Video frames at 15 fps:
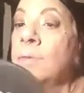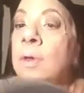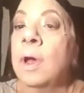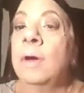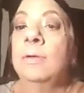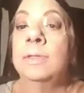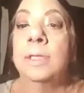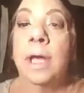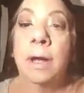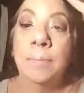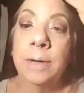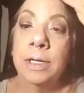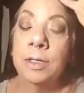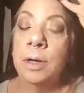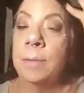I would say I have
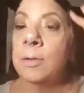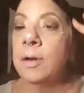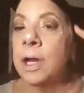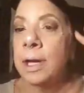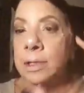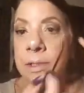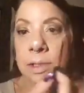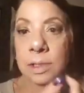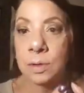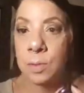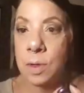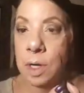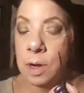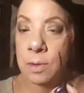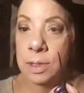my troubled eyes. This
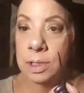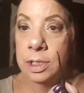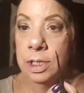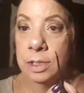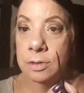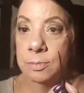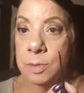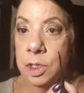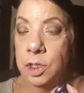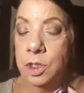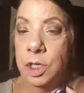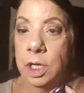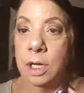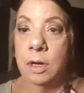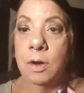one always gives me
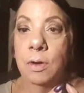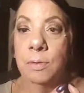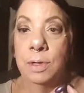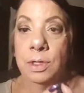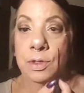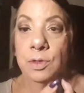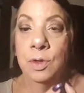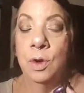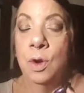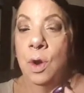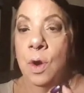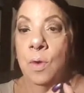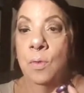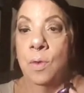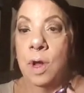shit. It always
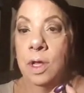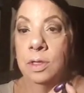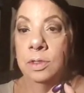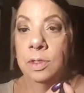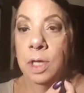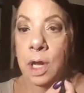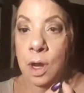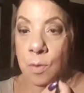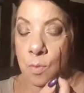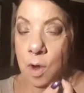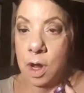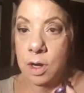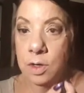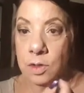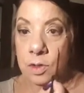runs and
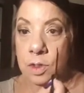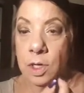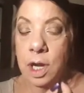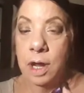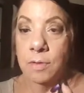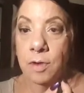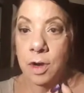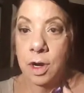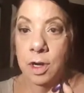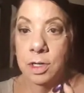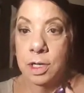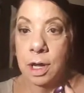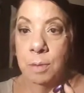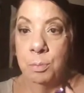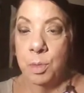waters, and I have a hard
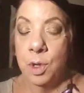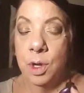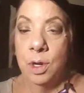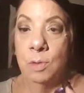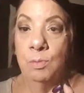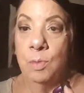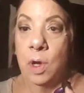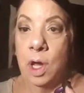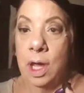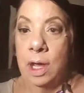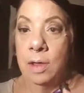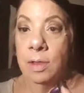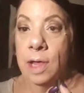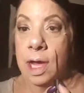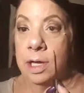time putting
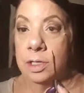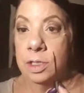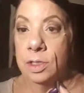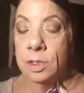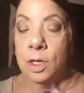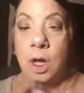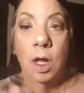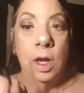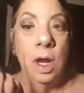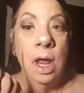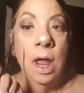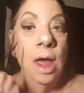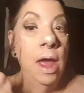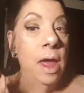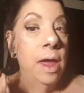my lashes on.
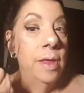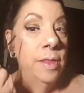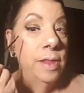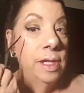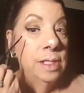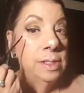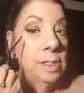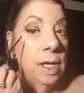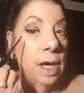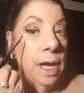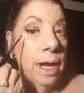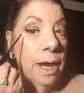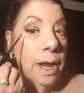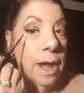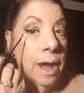And this
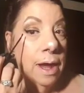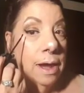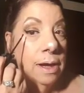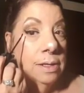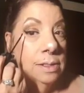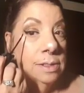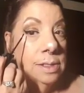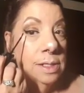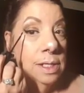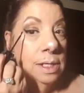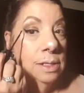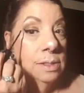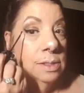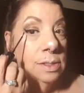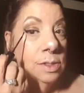eye has
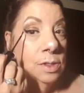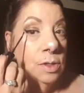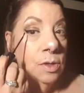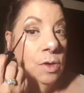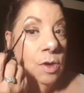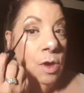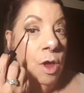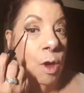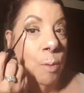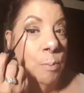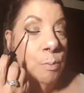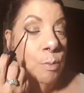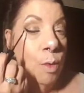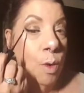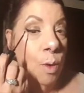this
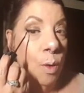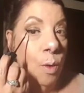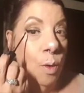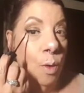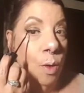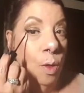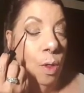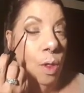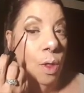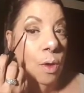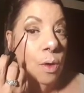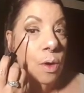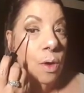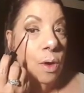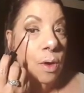
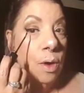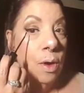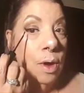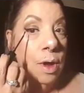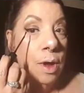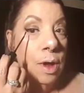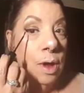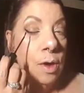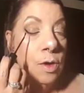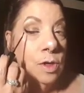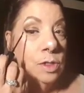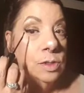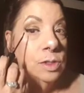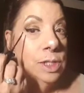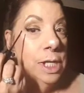mole
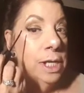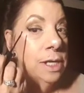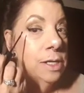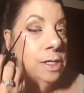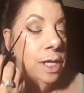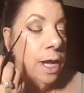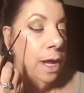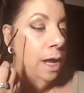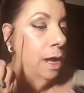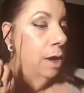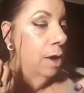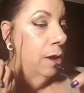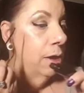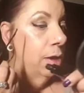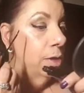or skin tag,
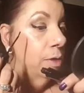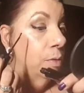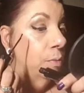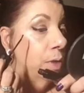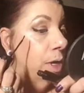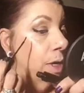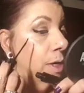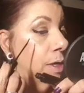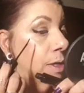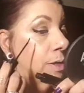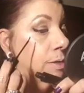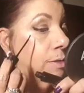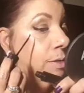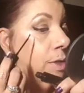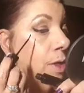I don't know what it
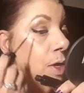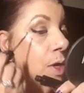is,